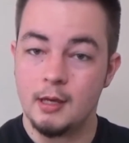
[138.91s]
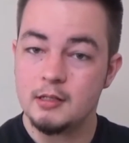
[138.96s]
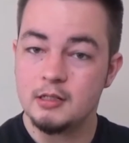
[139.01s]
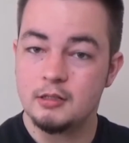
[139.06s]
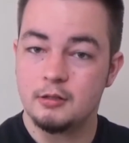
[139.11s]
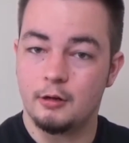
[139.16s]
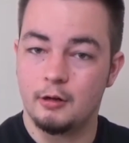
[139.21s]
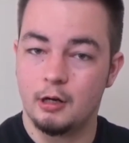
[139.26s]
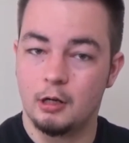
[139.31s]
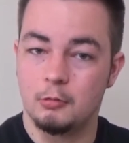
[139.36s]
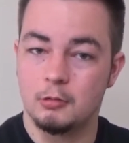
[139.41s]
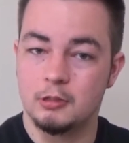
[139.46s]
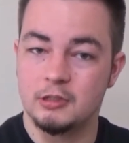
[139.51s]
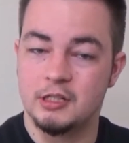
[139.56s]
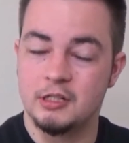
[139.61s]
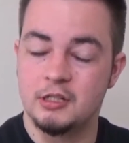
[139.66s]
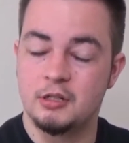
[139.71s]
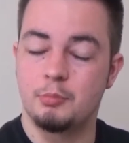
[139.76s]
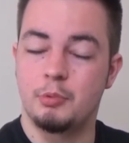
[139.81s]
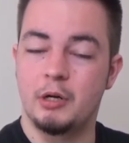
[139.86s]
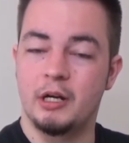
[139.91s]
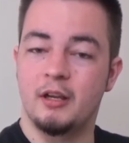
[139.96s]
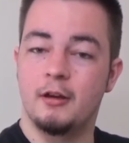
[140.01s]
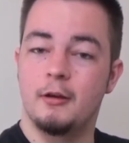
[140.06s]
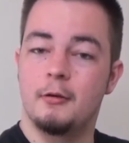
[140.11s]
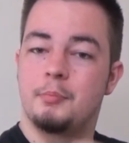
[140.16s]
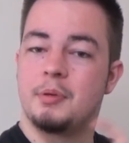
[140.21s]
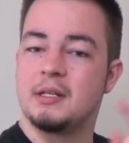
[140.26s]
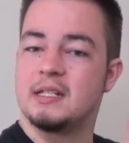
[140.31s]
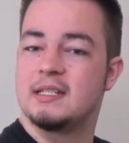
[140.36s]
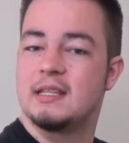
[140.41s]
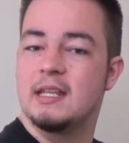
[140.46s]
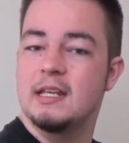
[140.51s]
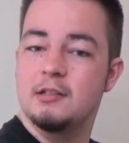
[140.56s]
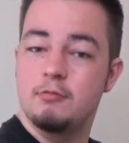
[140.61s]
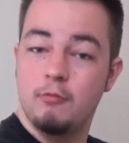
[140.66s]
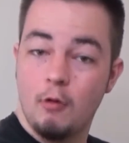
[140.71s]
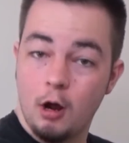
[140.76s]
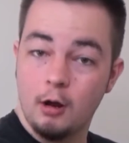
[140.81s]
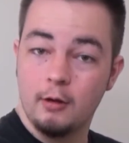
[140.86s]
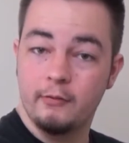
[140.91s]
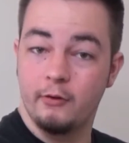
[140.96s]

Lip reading: third story I wanted to bring up is this rock